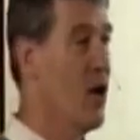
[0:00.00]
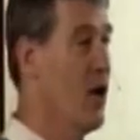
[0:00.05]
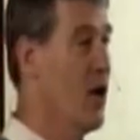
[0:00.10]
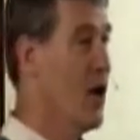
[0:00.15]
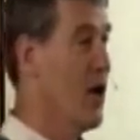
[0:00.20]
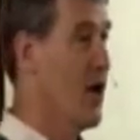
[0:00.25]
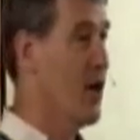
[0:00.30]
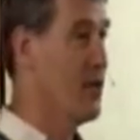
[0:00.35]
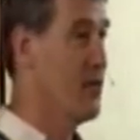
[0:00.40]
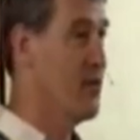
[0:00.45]

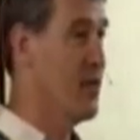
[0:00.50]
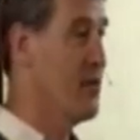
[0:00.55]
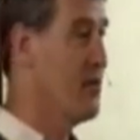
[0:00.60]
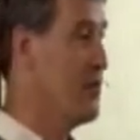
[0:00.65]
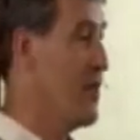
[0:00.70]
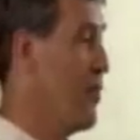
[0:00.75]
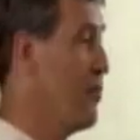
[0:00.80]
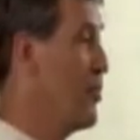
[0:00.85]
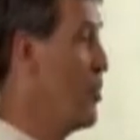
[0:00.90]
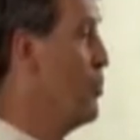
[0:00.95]

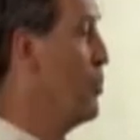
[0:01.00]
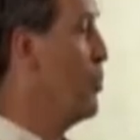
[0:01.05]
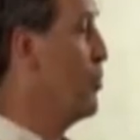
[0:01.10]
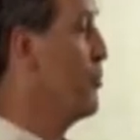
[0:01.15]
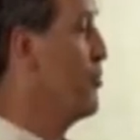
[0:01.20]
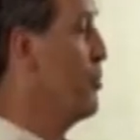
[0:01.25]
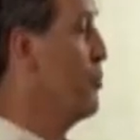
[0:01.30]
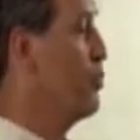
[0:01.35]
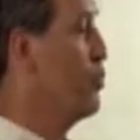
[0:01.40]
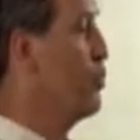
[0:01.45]
susceptible
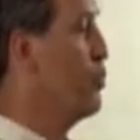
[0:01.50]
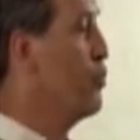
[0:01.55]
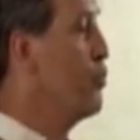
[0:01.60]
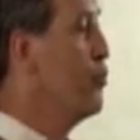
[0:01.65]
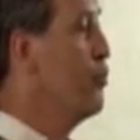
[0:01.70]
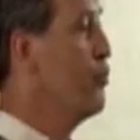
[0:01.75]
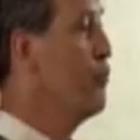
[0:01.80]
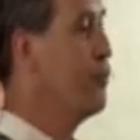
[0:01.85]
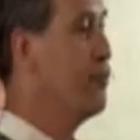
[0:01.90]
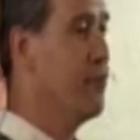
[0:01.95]
to
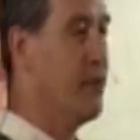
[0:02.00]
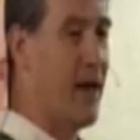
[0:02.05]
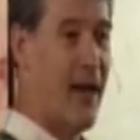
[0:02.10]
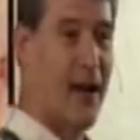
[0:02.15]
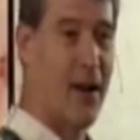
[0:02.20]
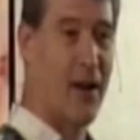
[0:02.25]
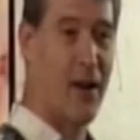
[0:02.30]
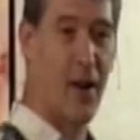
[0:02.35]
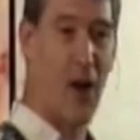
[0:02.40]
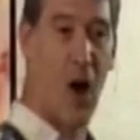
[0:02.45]
proof
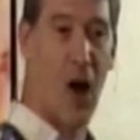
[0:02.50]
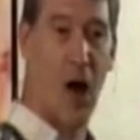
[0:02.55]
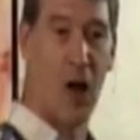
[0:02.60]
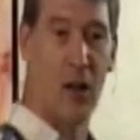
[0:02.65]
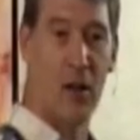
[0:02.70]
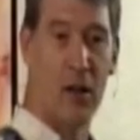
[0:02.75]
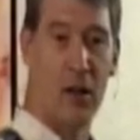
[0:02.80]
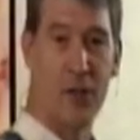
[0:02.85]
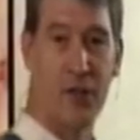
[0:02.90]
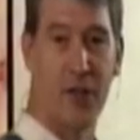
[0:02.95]
and
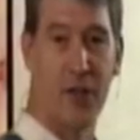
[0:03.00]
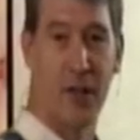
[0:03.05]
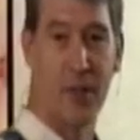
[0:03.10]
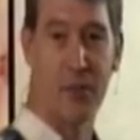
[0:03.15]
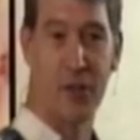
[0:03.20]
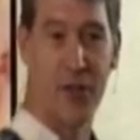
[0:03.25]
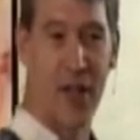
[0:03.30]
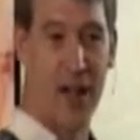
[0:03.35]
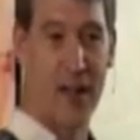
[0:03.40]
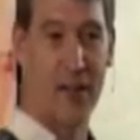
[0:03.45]
knowledge and
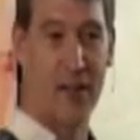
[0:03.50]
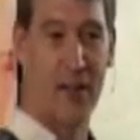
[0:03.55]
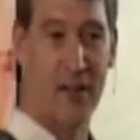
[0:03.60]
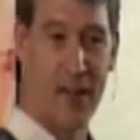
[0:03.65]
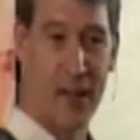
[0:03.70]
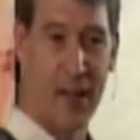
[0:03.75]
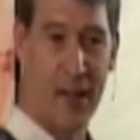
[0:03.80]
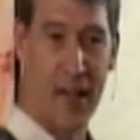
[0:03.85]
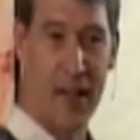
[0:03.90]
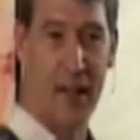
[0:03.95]

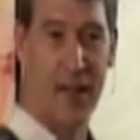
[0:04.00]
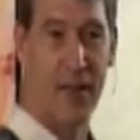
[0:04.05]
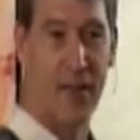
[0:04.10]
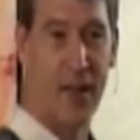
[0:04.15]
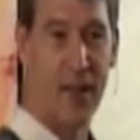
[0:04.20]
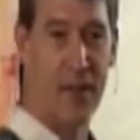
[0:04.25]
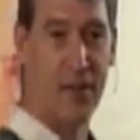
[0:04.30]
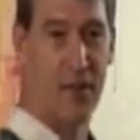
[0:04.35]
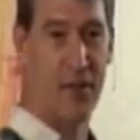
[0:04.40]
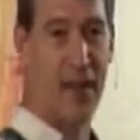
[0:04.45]
objectivity and
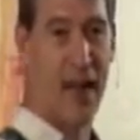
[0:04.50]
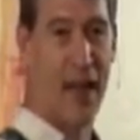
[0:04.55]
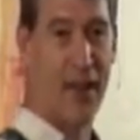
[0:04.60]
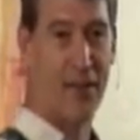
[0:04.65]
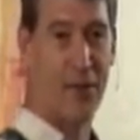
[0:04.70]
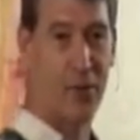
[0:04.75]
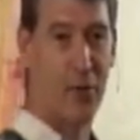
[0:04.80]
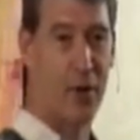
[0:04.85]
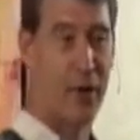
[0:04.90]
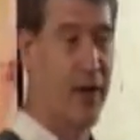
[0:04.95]
things of that
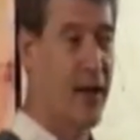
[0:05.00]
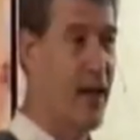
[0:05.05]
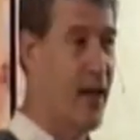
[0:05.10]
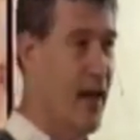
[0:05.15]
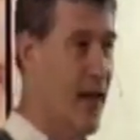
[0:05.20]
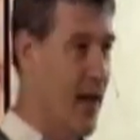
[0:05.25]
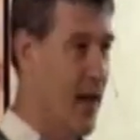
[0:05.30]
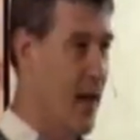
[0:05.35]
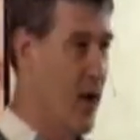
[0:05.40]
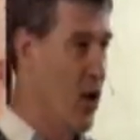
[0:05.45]
sort.
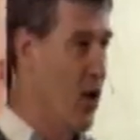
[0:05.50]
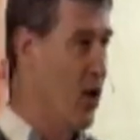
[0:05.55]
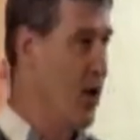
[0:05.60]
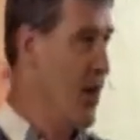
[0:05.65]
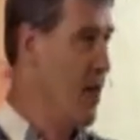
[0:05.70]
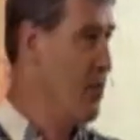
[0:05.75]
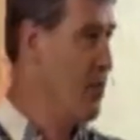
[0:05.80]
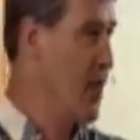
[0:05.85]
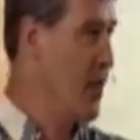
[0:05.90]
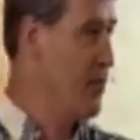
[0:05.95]
And all
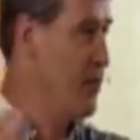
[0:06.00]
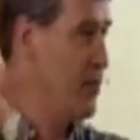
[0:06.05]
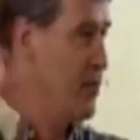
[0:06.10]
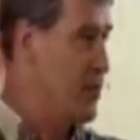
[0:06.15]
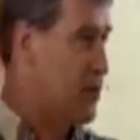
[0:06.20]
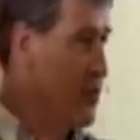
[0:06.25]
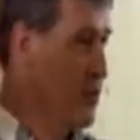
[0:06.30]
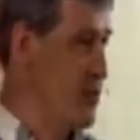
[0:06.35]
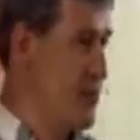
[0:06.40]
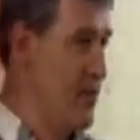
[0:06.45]
that
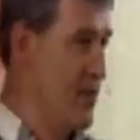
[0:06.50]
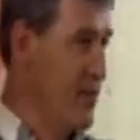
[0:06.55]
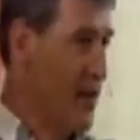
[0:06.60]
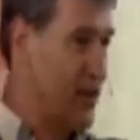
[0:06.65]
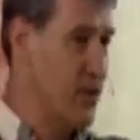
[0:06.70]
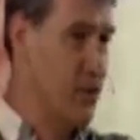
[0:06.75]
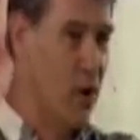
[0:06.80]
metaphysical stuff, that's all